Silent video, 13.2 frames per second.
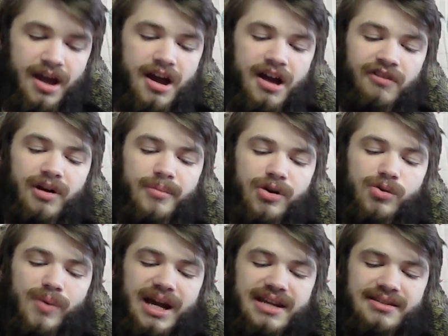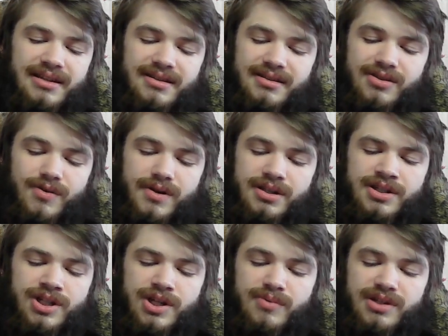From her waist as a source,
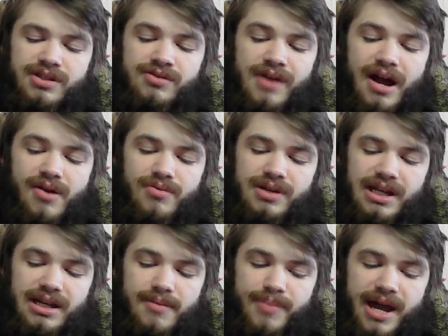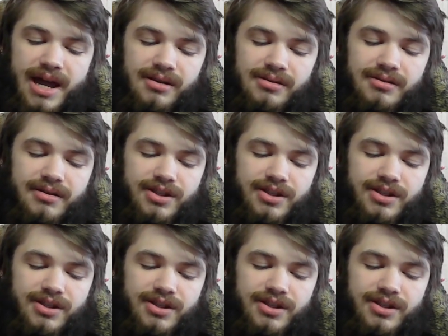she was drowned in a pale,